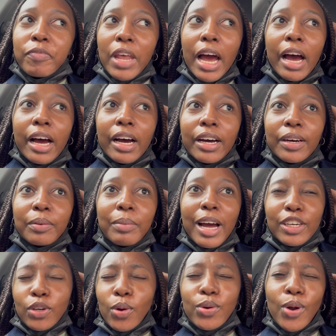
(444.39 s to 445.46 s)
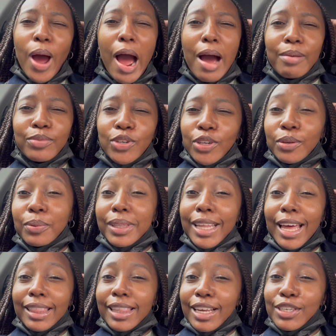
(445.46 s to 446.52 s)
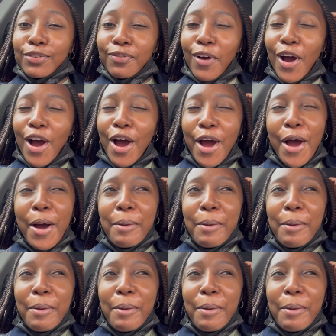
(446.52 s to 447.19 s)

I don't know how I'm doing with that thus far.